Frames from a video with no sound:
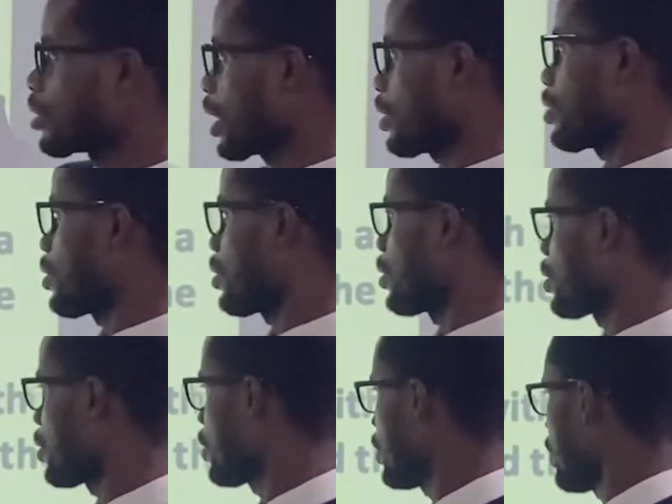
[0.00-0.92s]

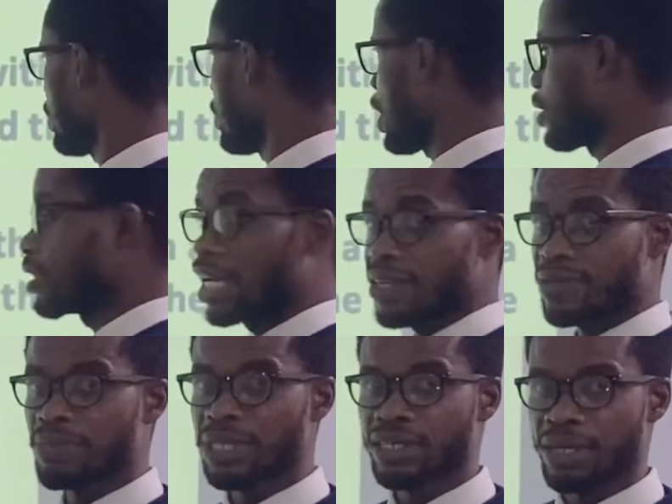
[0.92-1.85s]
that he
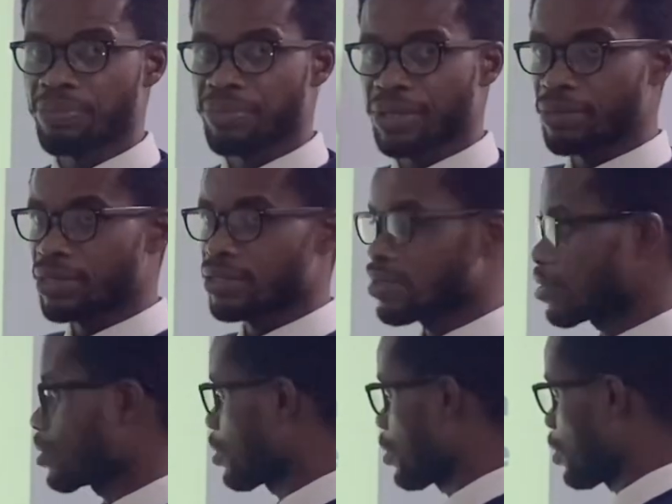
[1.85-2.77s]
has made the payment
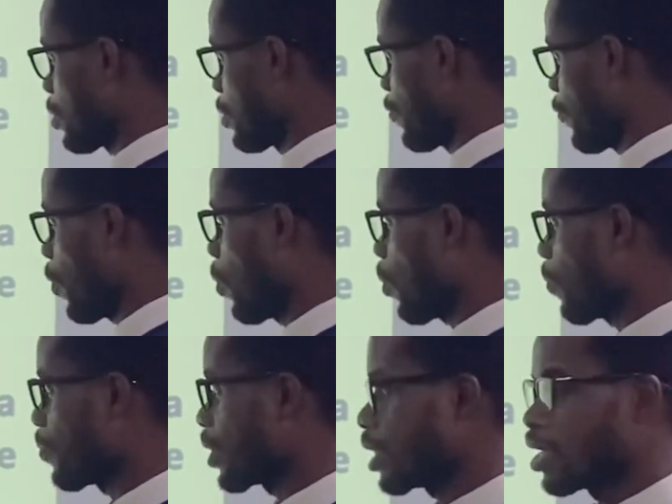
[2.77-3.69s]

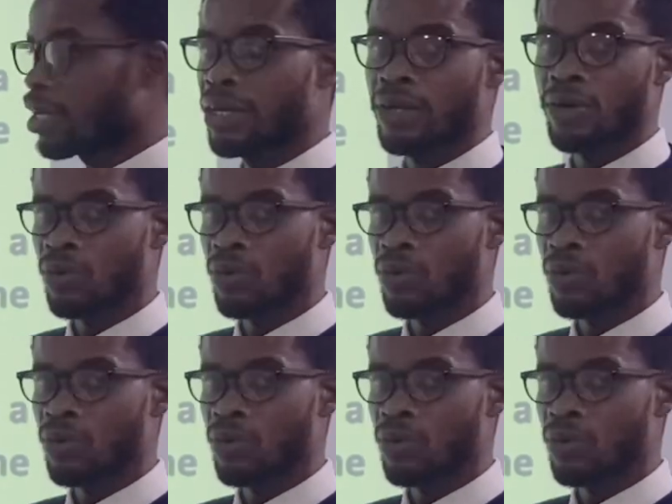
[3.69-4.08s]
for the